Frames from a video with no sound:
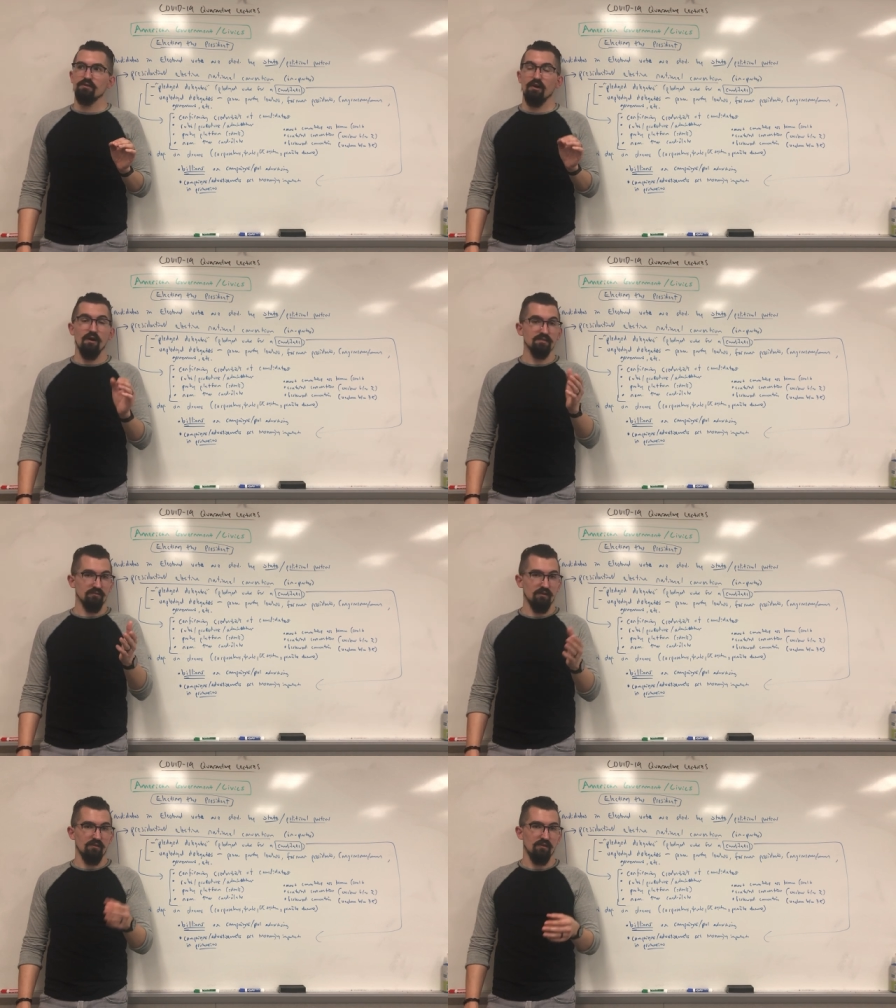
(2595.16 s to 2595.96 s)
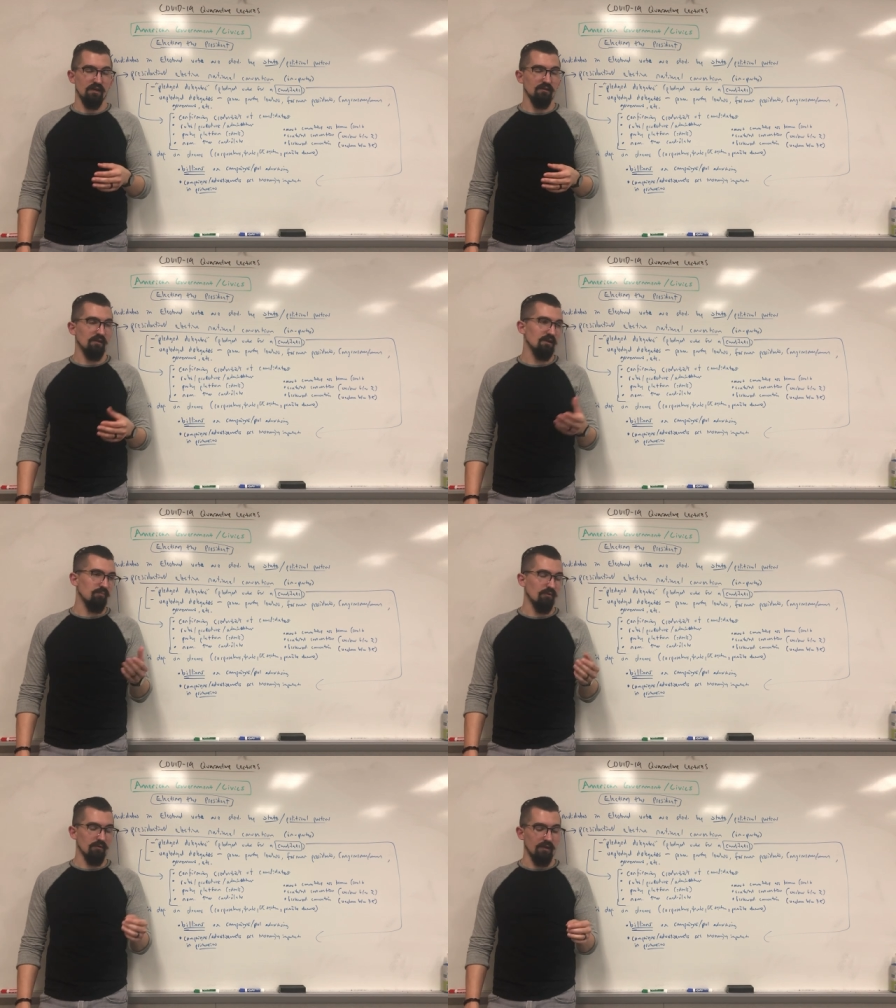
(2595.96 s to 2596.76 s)
costly and
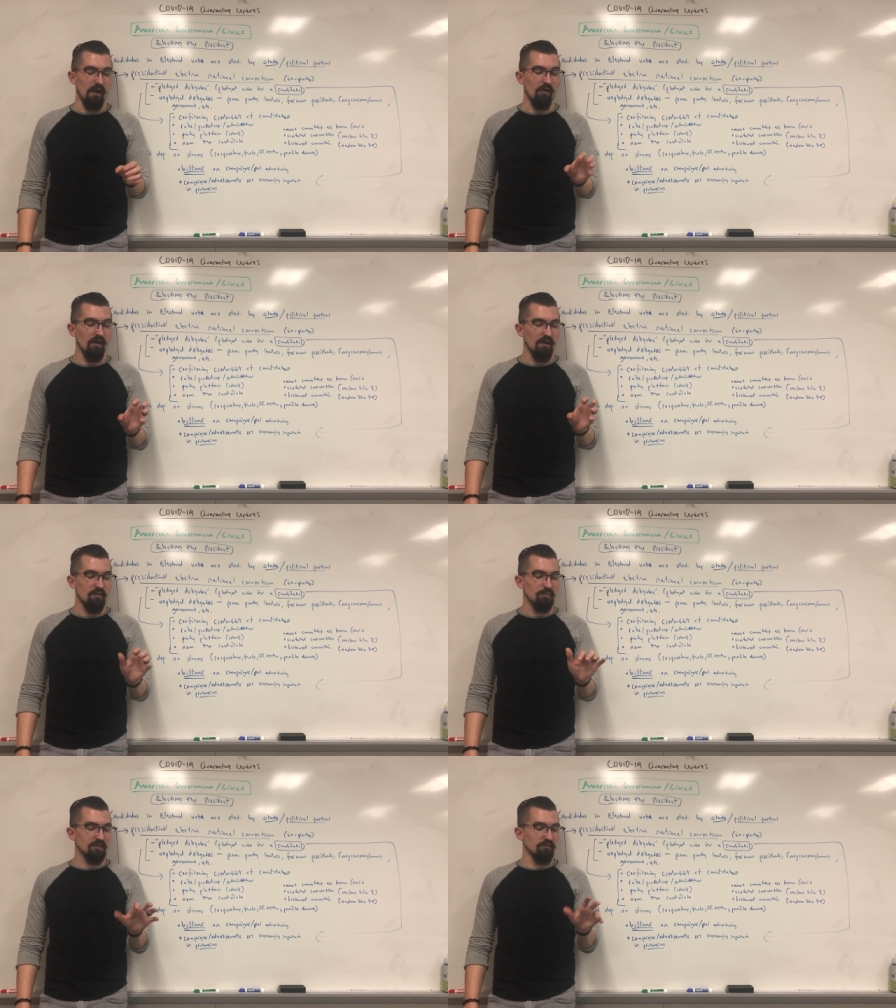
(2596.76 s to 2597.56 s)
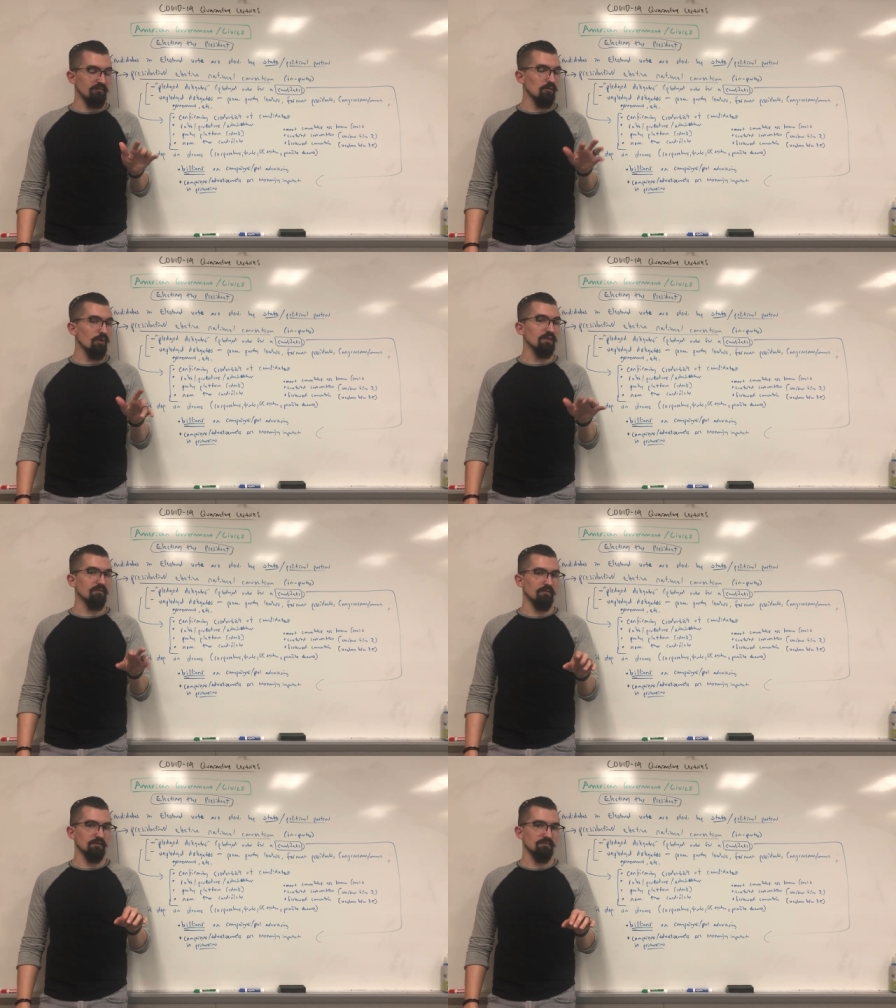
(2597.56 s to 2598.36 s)
important now, particularly if you win the
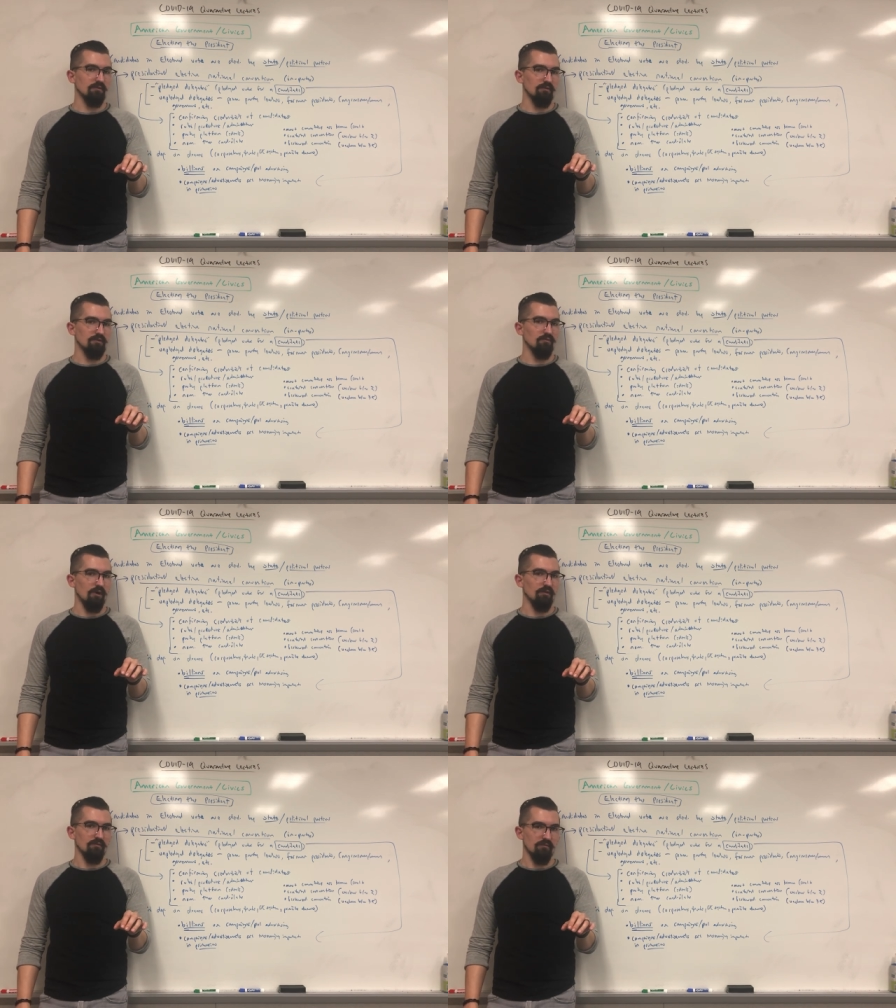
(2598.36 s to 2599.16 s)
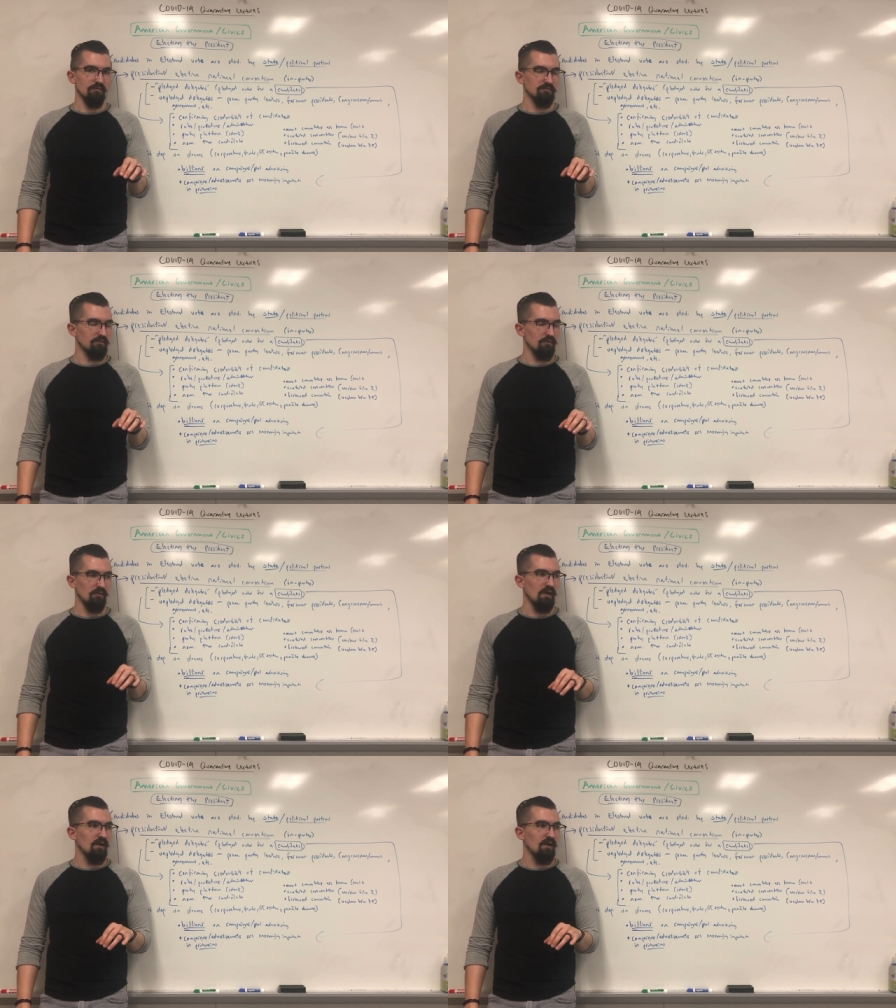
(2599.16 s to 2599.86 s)
first few or you do well in the first few.